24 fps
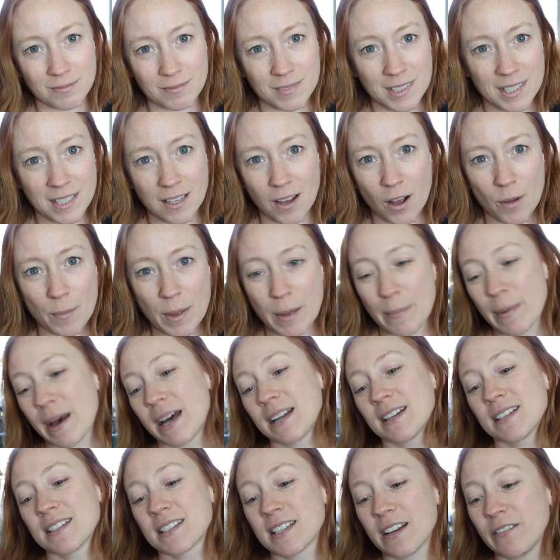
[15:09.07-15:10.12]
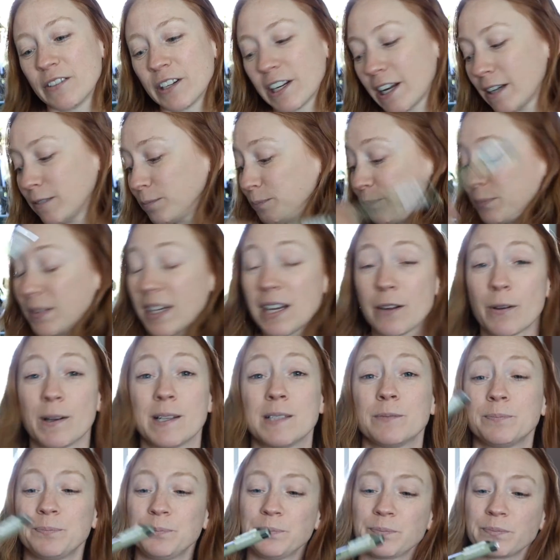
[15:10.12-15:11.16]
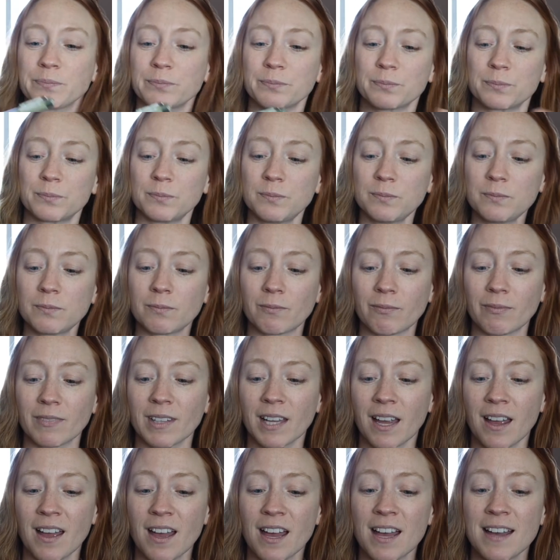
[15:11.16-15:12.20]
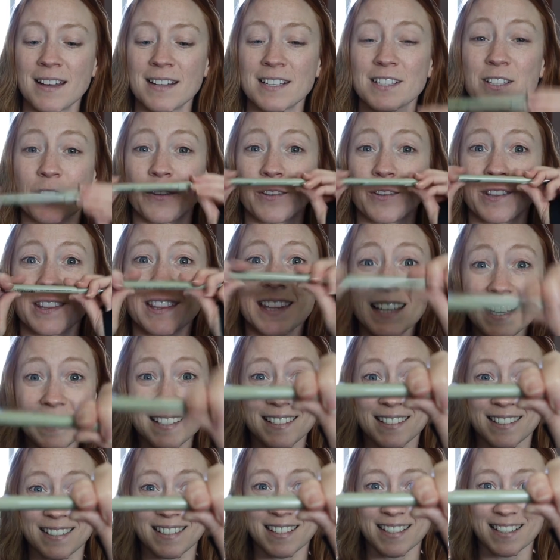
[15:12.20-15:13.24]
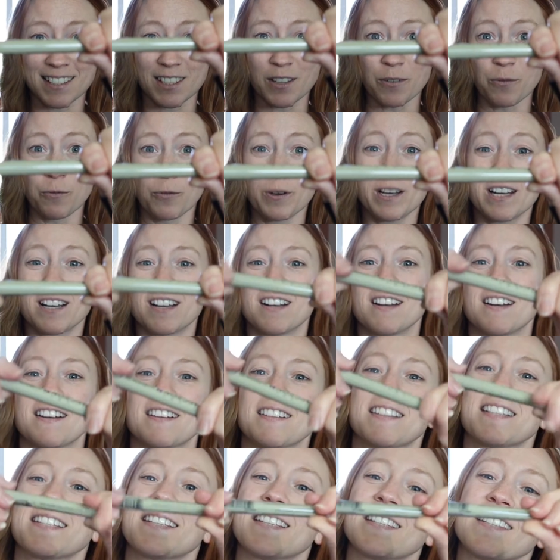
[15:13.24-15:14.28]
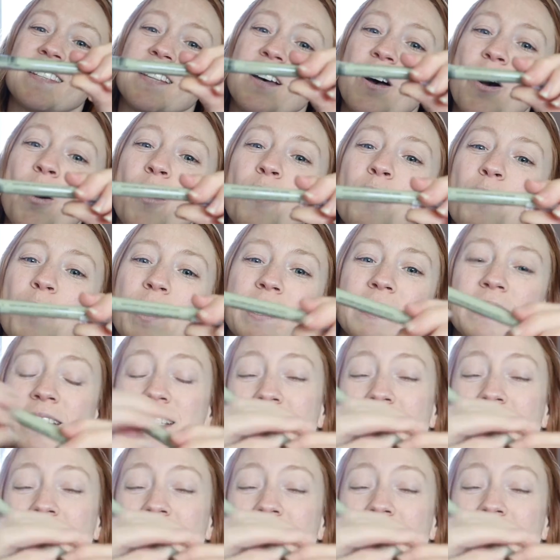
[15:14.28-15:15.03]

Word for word: see all my madness every day. Anyway, so this is the winner. This is the 01